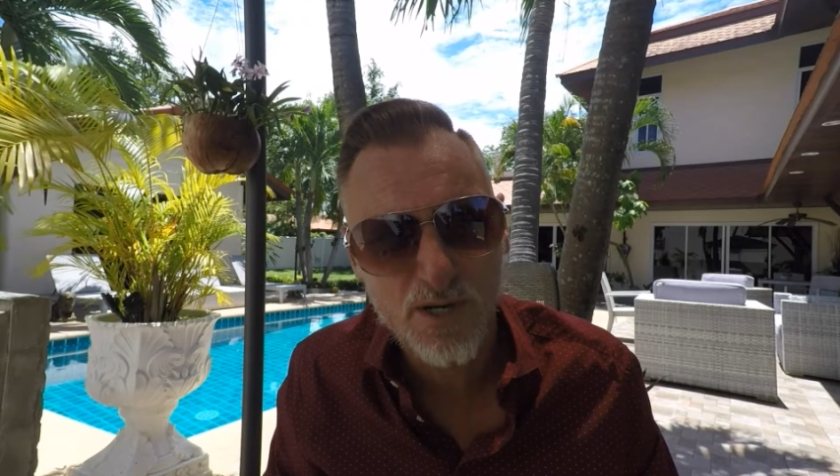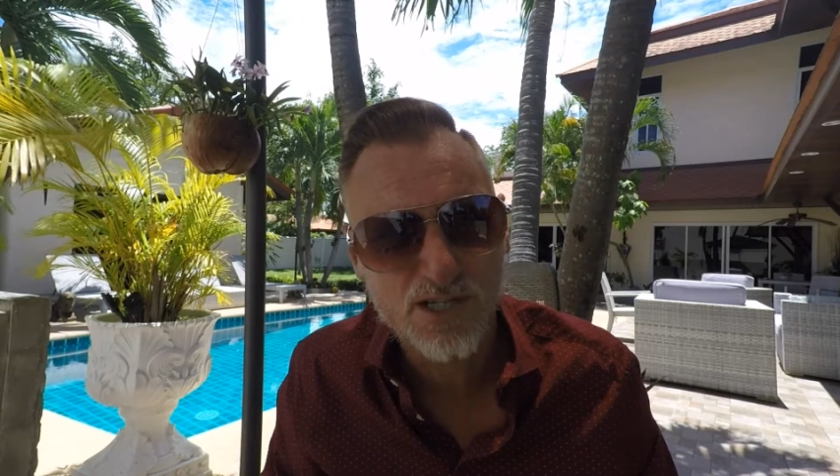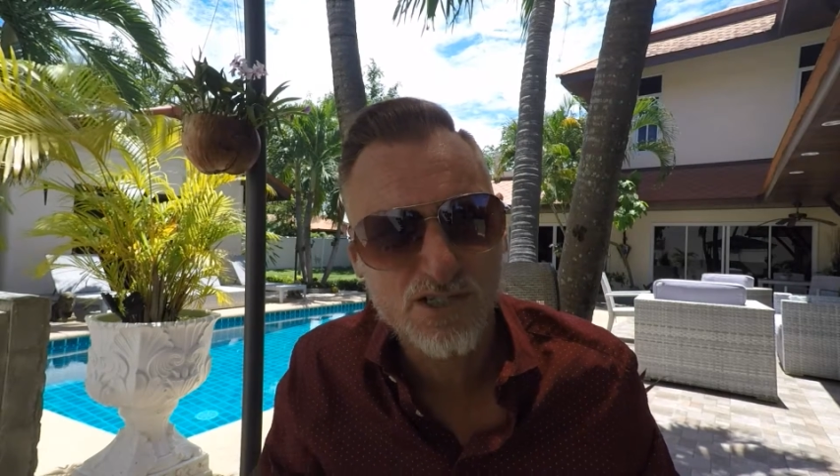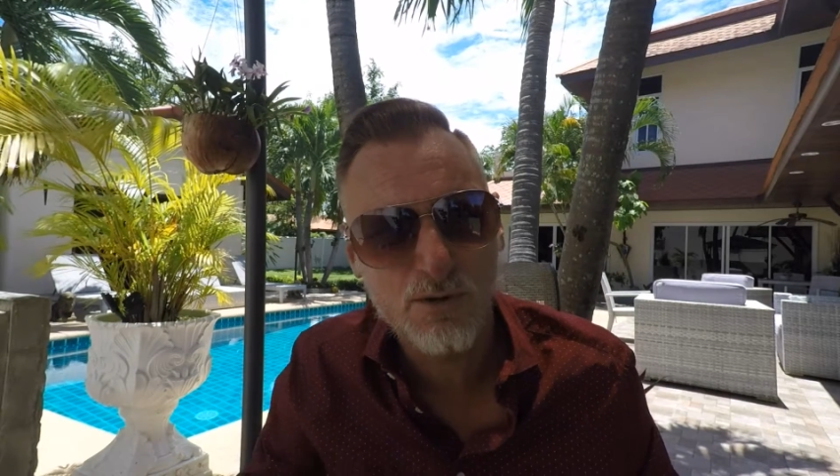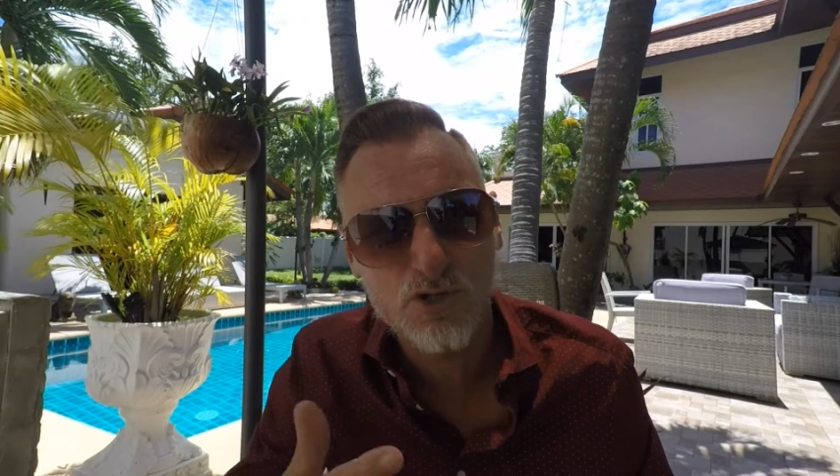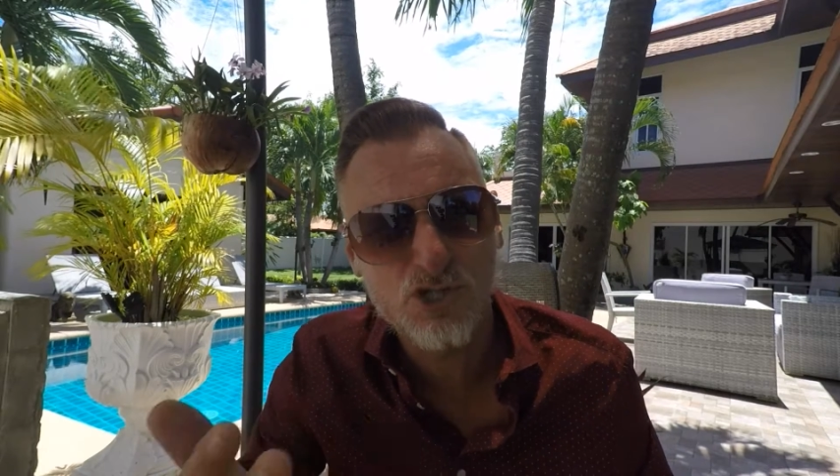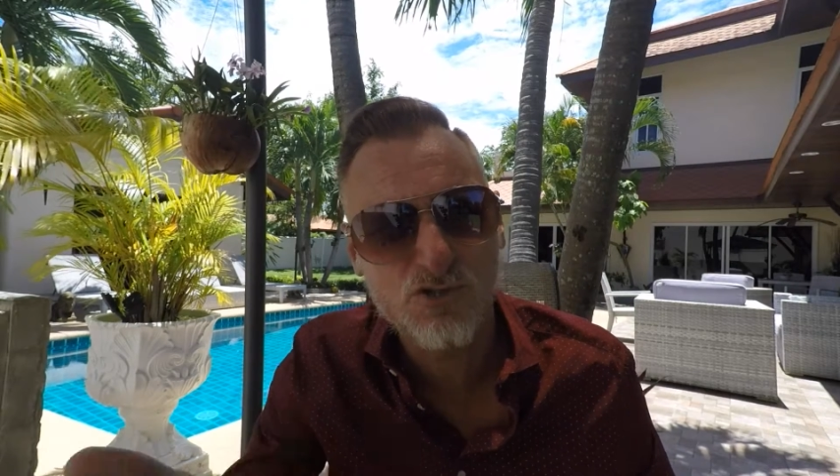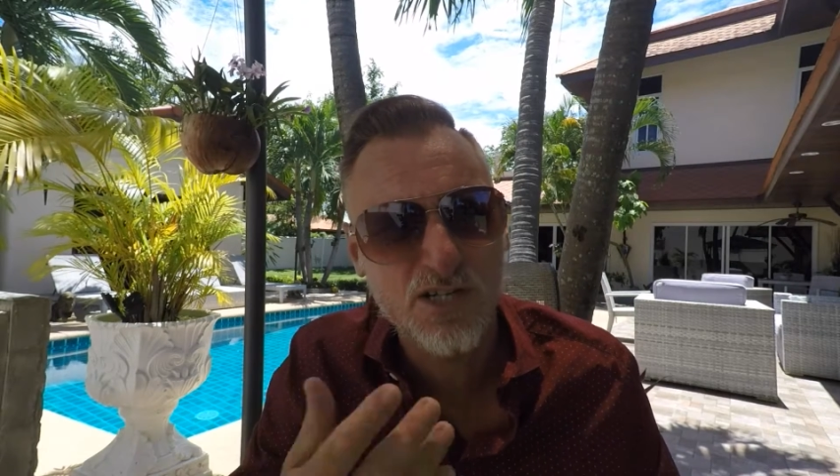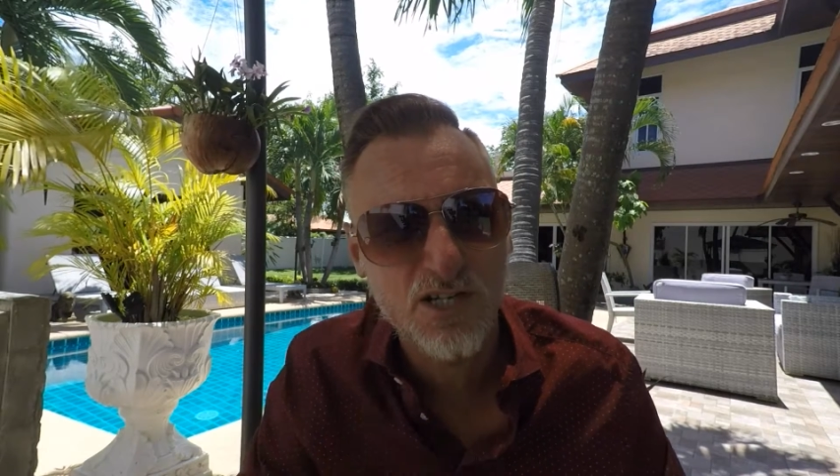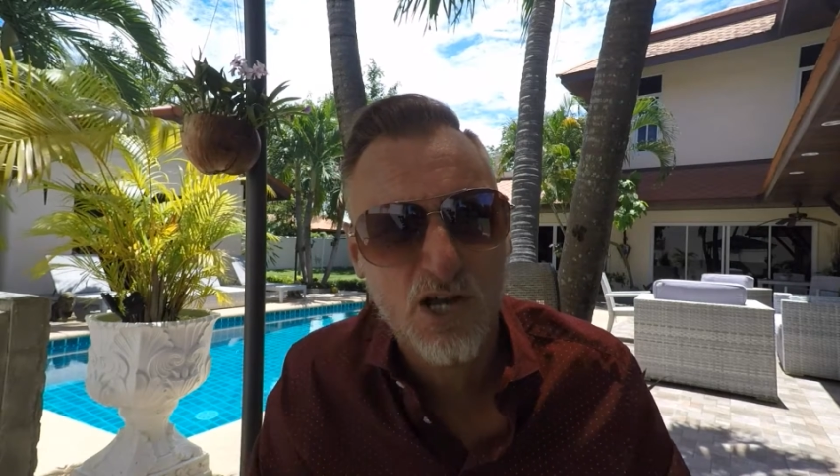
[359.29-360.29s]
because they was
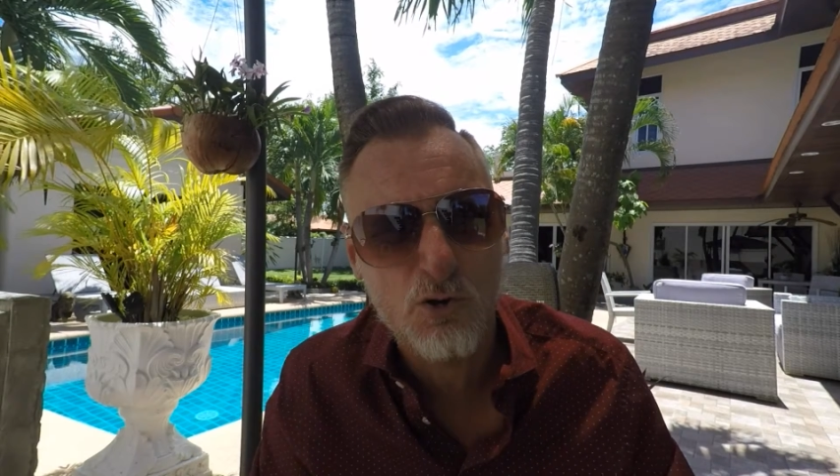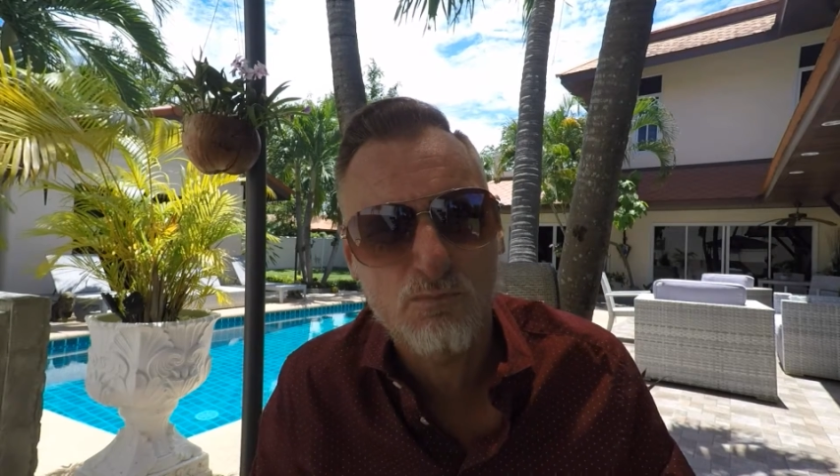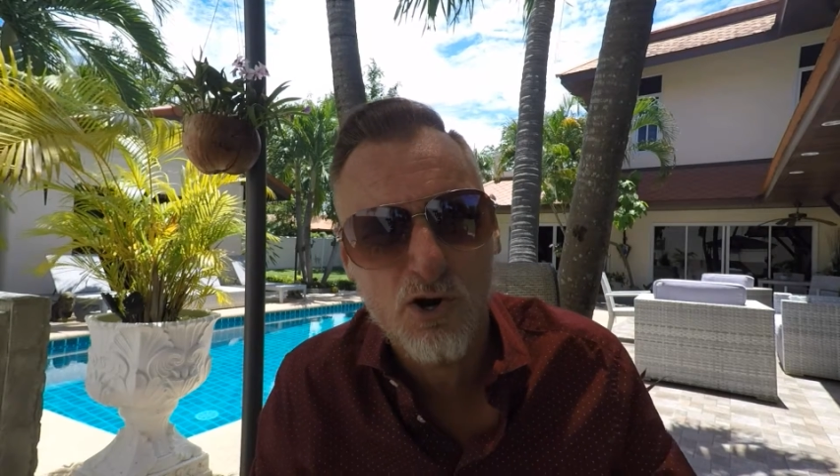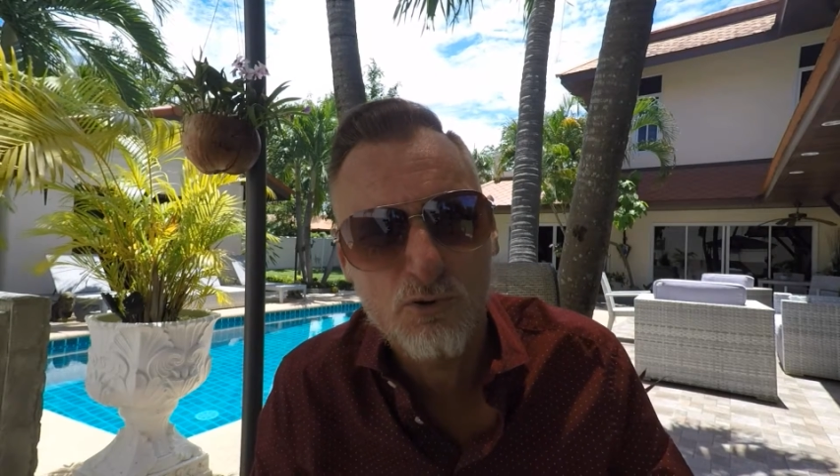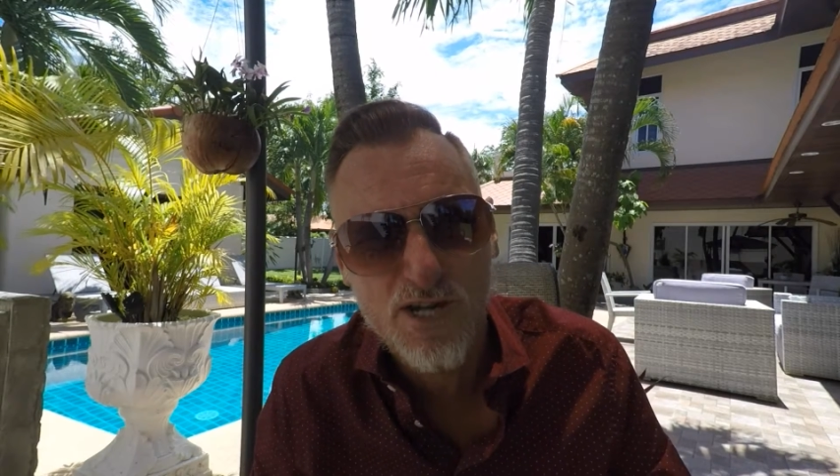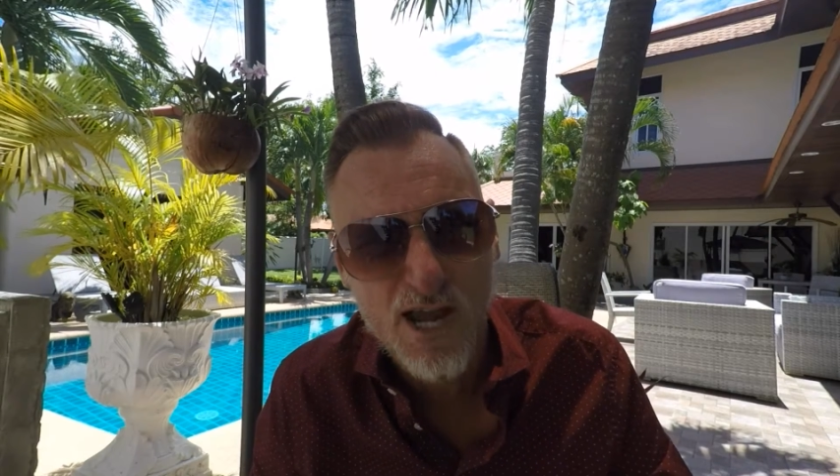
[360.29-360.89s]
using a GoPro